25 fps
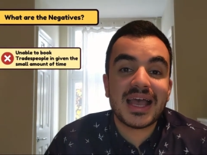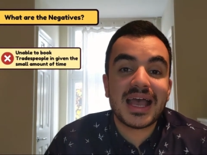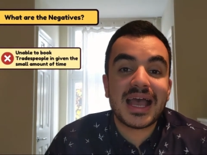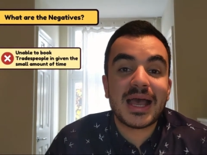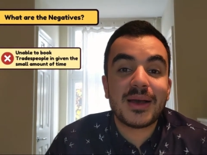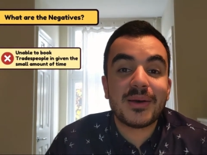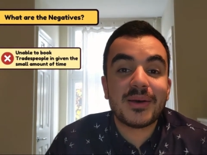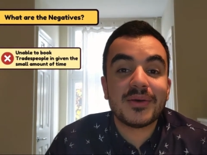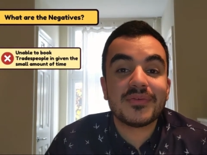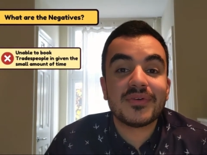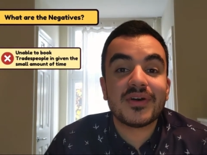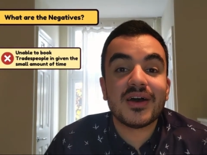
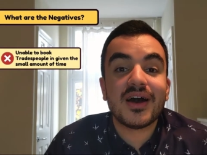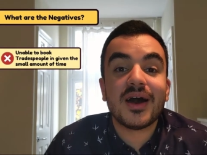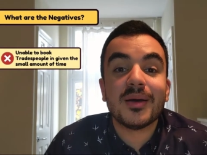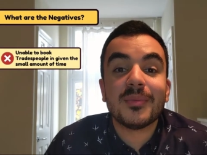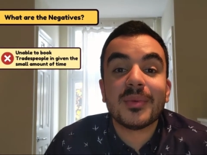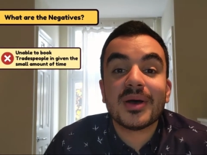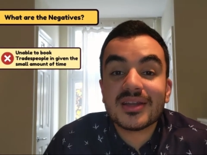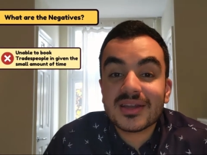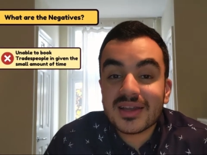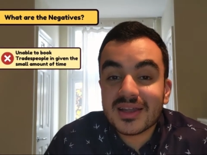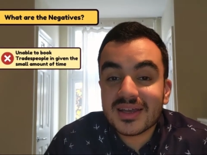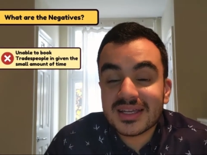however
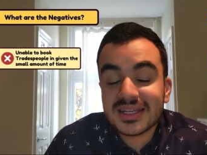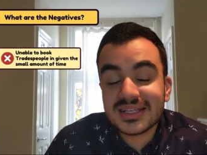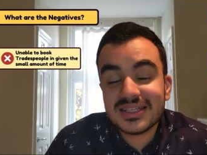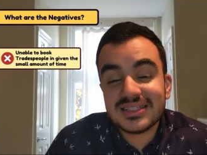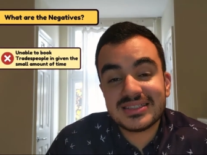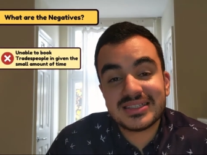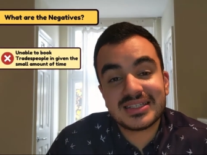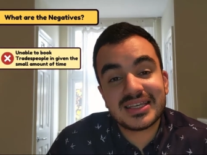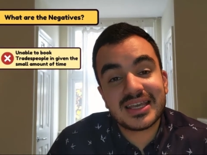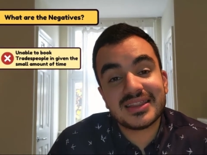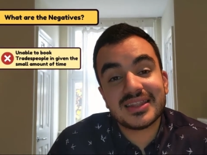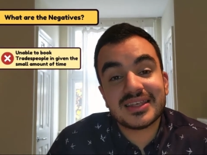I'm unlikely
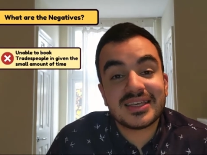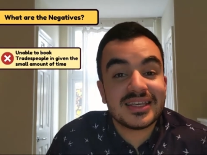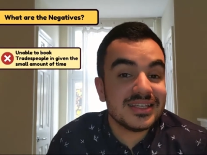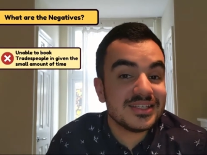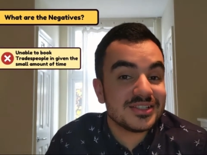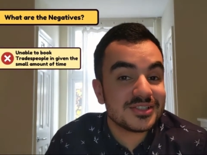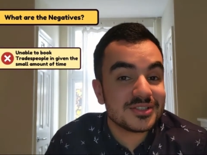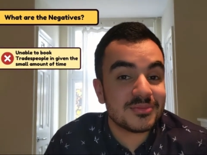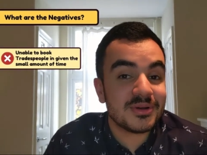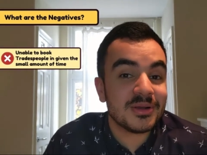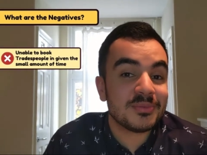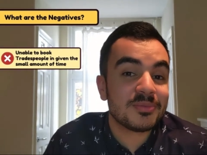to get the
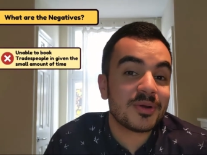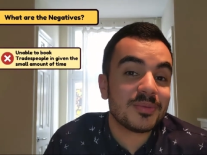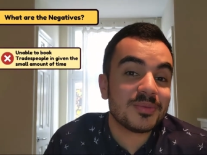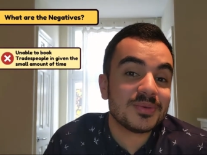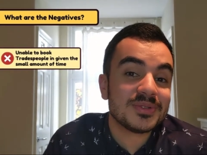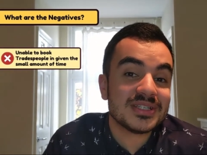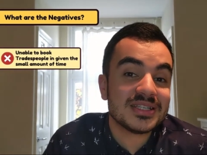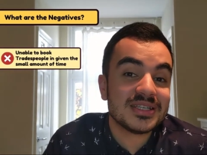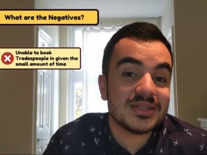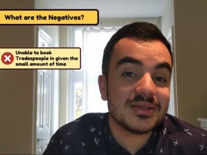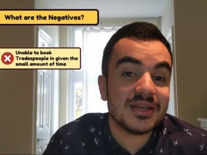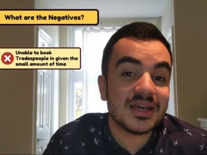keys to my
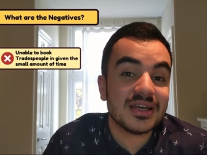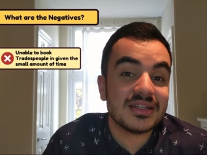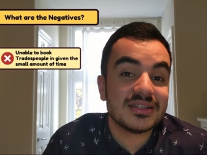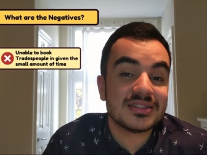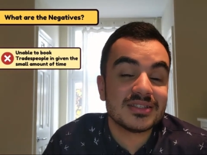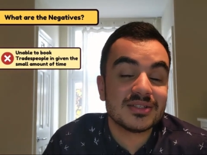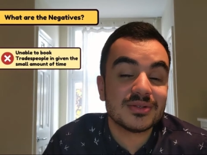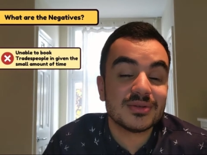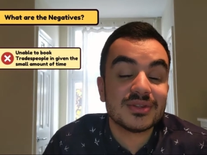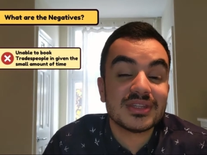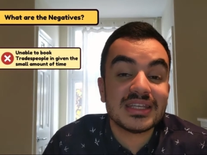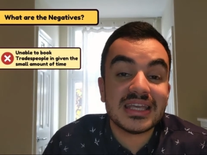property
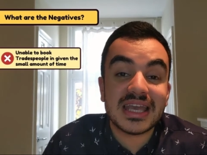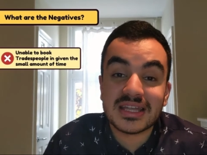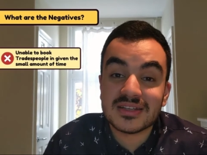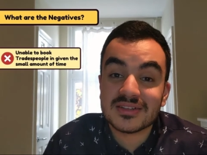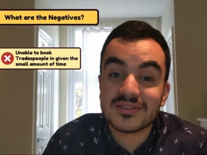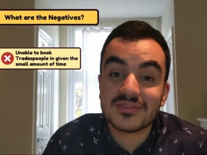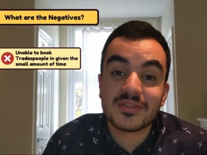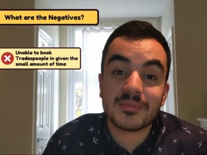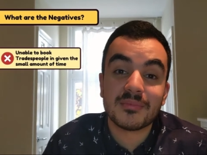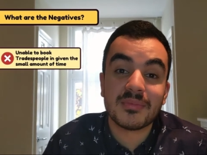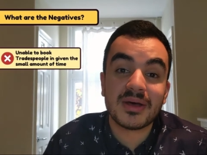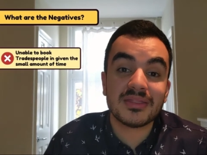until the
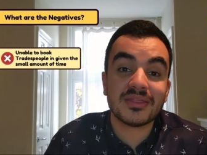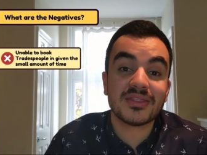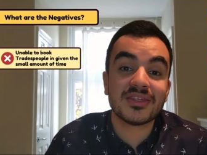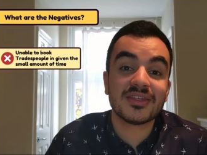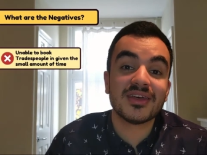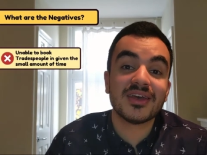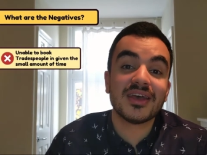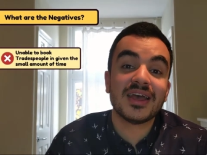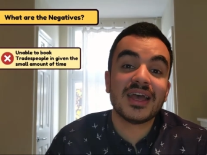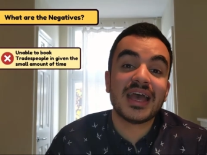end of the month